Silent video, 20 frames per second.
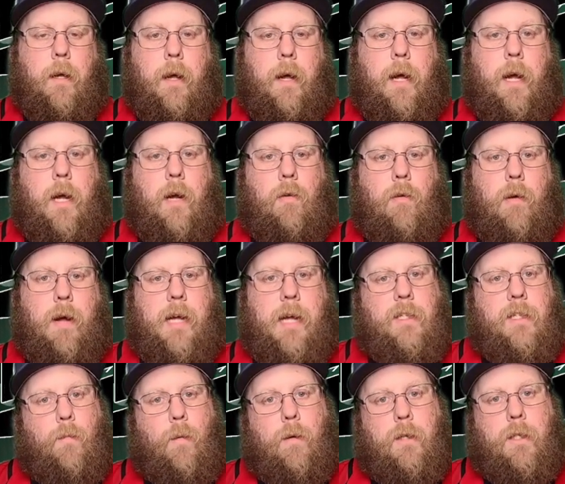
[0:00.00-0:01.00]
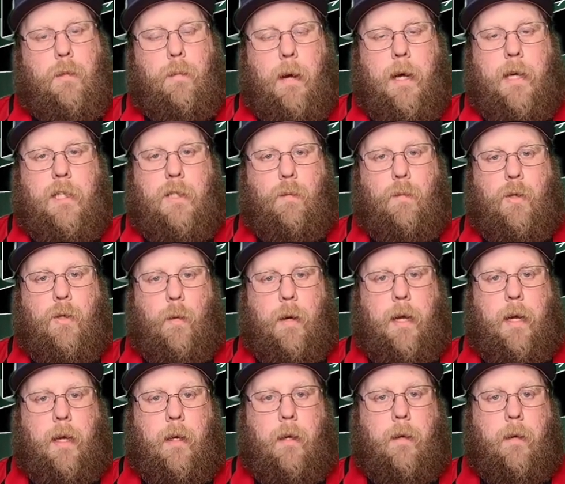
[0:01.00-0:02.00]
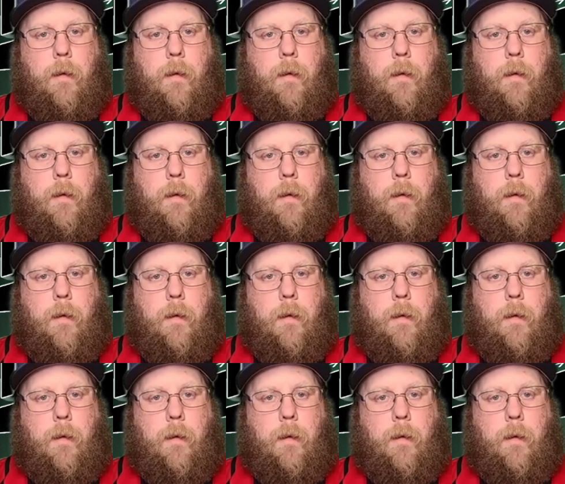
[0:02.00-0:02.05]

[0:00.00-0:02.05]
It creates more space between